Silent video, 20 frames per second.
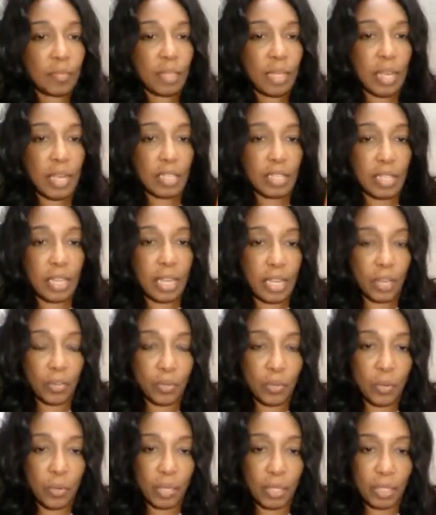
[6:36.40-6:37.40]
Has a
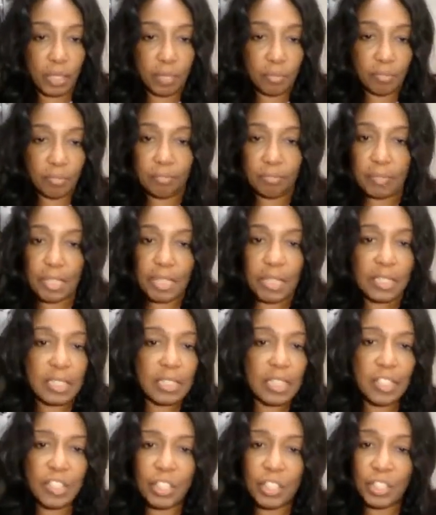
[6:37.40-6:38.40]
handle on it.
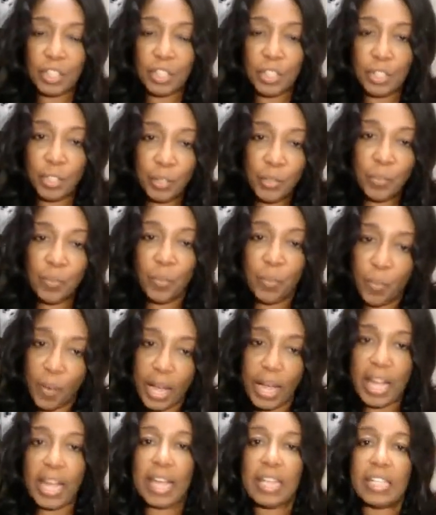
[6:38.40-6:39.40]
Such a cute
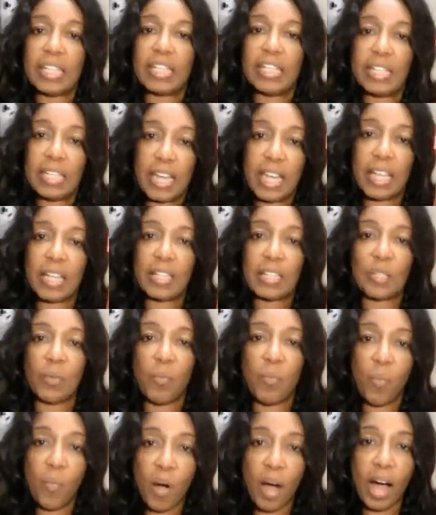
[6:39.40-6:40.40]
way to take
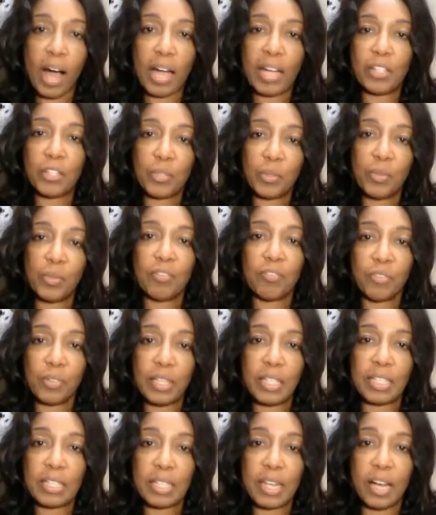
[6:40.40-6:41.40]
some wine to a
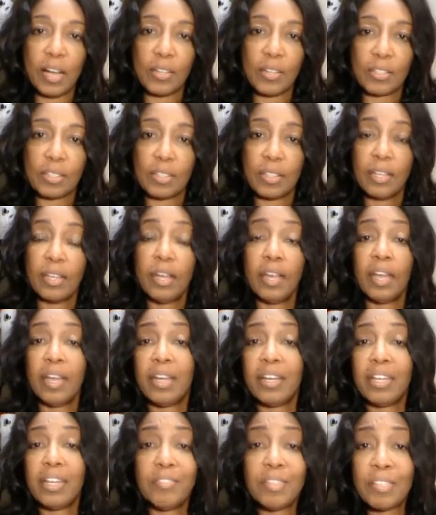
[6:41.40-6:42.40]
friend's house.
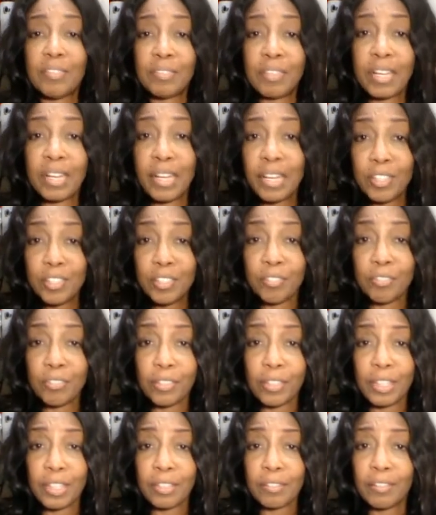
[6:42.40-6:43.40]
And even if they ain't your
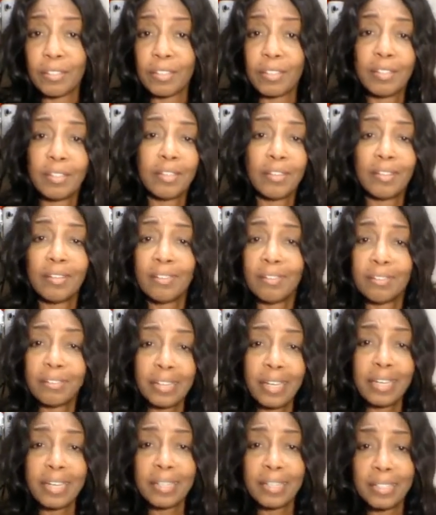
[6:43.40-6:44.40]
friend,
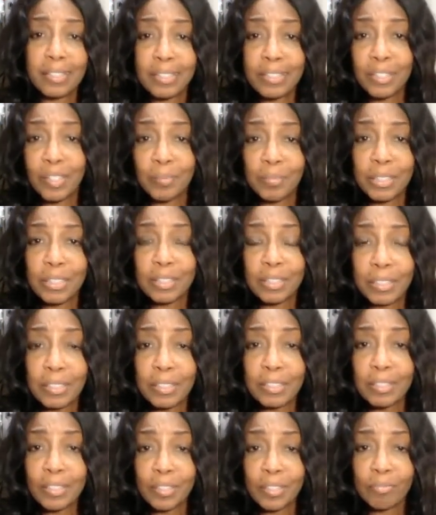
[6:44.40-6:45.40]
take it in something
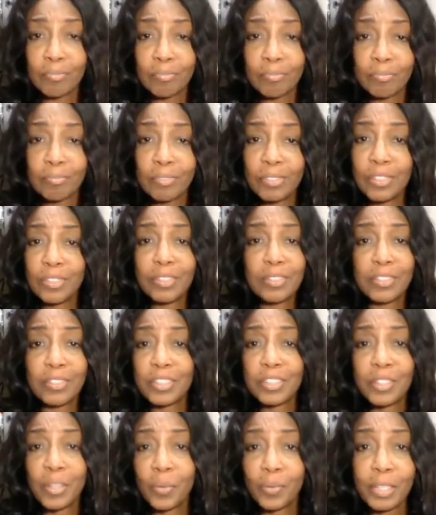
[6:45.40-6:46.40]
decent.
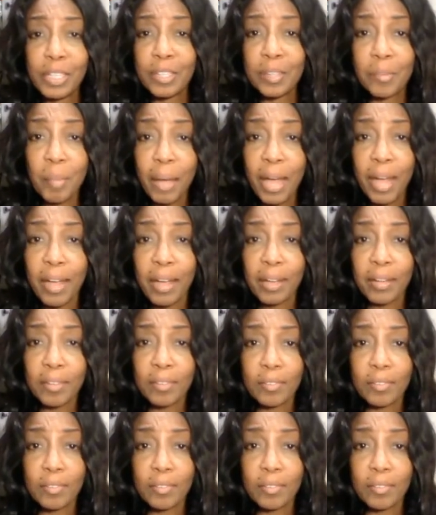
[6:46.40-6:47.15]
Just don't leave the bag.